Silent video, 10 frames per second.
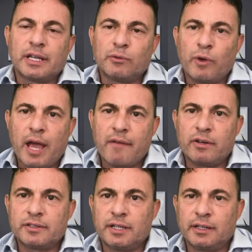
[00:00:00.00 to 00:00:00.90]
and we have
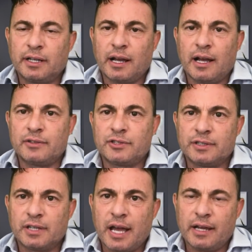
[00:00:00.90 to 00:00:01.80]
restricted countries
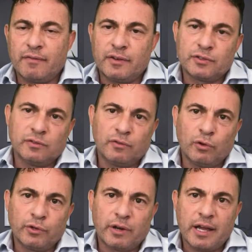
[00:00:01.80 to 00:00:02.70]
like, first of all,
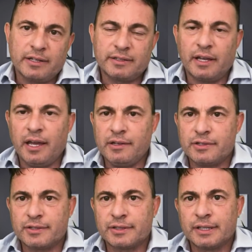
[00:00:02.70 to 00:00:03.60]
United
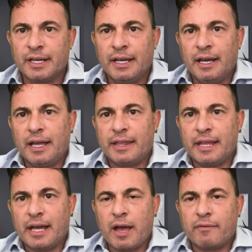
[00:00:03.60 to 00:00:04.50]
States, and then
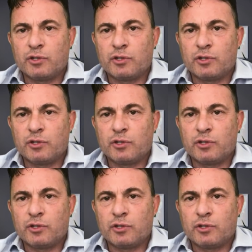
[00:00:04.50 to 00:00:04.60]
we have